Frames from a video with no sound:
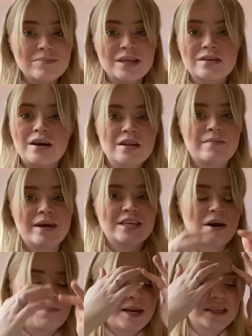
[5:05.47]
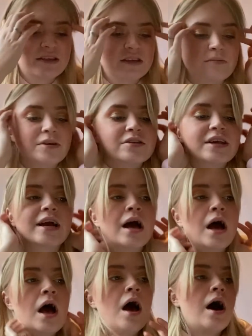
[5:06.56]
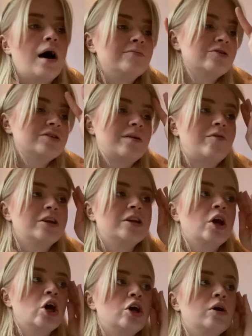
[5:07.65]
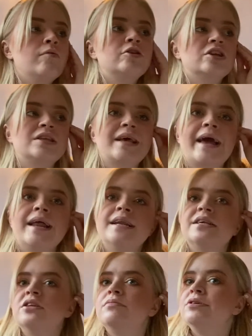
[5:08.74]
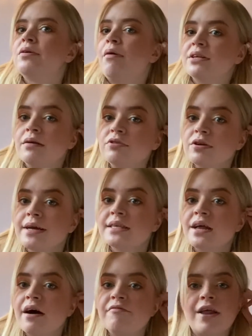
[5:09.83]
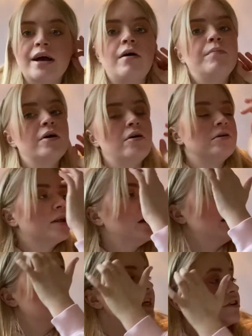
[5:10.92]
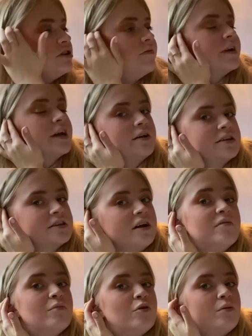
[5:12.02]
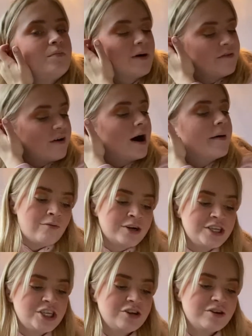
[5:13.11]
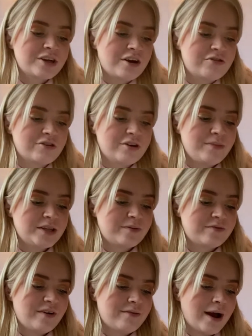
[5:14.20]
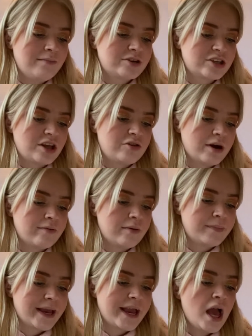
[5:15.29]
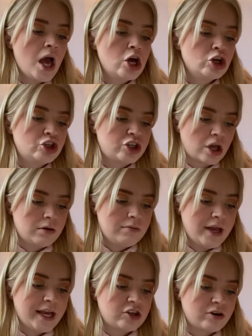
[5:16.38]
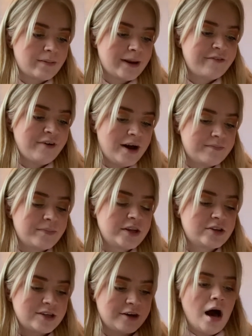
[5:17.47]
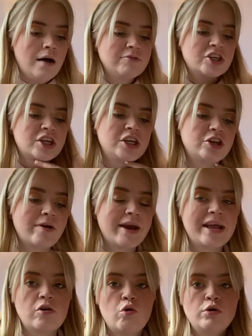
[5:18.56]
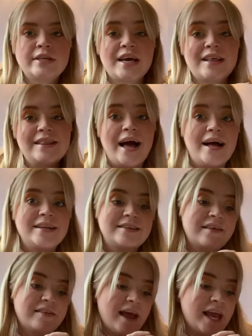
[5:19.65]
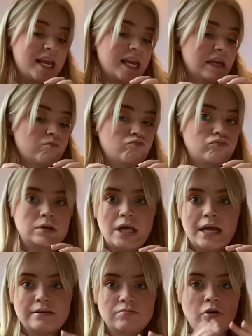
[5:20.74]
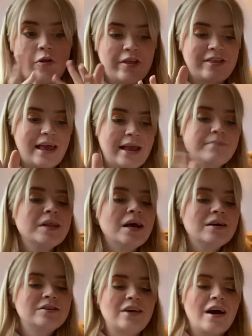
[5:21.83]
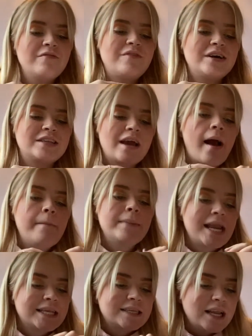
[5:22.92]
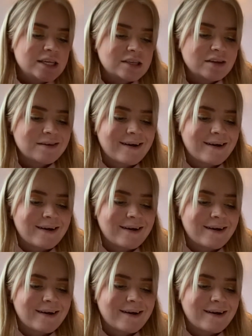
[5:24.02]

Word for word: That's kind of the main time I listen to music. I'm not someone who will just sit and listen to music whilst I'm doing stuff. Like, I'll put on a YouTube video. That's kind of more my vibe. I wanted to go through my Spotify Wrapped because I thought it would be so extremely fun. So I'm just going to do it in order that they said on the thing. So firstly, minutes listened.